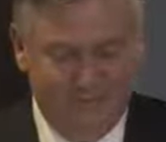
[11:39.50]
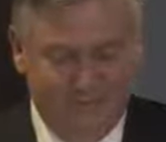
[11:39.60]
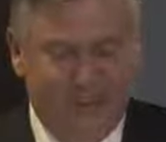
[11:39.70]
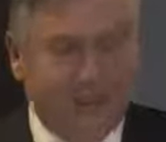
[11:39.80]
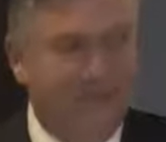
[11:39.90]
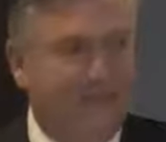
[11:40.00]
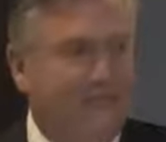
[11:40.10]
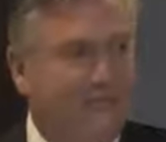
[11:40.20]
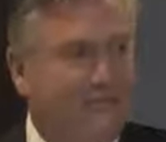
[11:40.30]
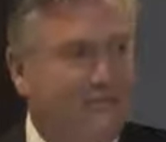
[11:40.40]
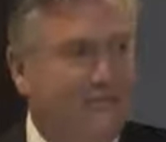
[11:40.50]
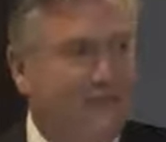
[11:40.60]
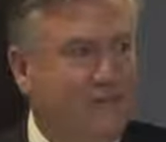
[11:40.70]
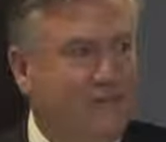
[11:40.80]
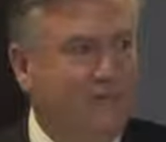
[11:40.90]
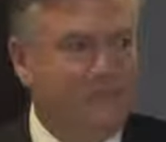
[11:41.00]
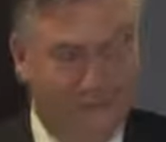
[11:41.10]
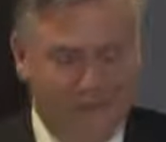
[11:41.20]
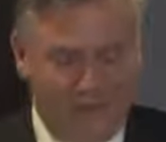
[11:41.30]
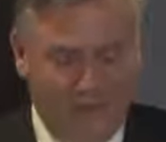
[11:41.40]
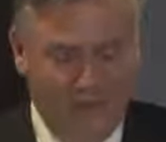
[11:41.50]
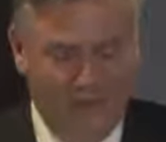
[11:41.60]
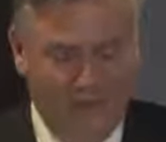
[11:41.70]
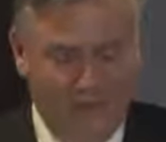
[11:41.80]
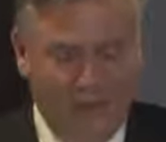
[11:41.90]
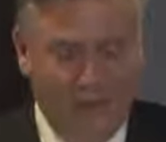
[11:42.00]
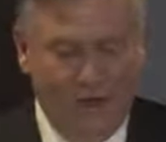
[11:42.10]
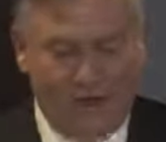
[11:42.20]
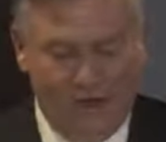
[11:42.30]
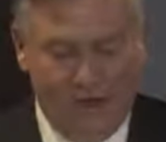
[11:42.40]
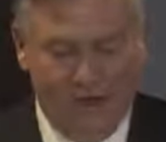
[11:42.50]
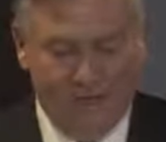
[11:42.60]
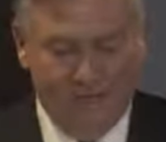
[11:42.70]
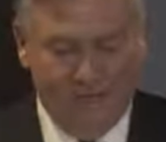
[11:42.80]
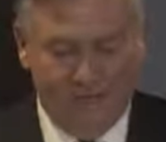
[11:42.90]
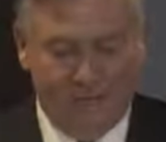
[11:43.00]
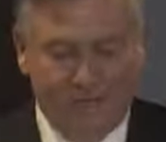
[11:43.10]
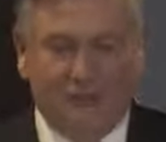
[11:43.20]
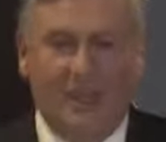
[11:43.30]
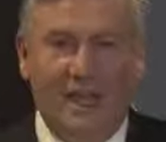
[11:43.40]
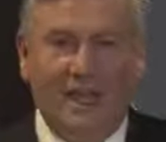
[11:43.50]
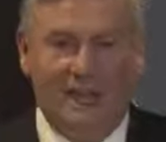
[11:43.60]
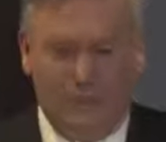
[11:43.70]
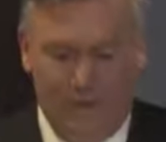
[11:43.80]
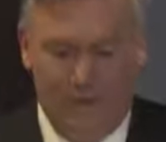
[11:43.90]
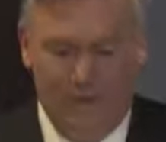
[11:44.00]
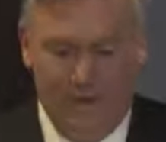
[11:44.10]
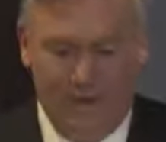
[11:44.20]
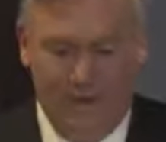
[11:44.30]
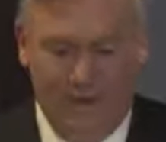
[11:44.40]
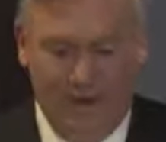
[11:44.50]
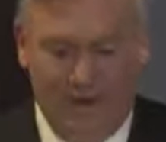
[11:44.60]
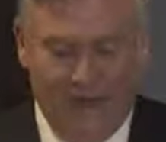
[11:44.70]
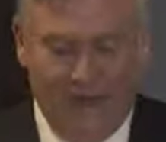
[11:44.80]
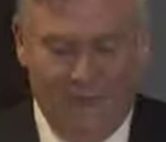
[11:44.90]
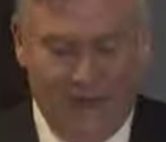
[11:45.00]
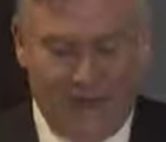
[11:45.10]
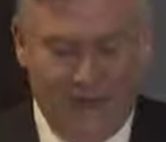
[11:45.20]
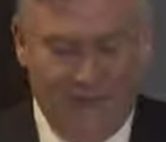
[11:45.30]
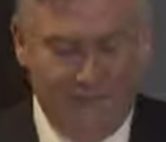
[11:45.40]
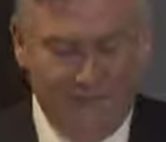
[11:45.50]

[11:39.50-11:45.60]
My late Vice President, Nuno D'Aquino, the first Asian board member on an AFL club.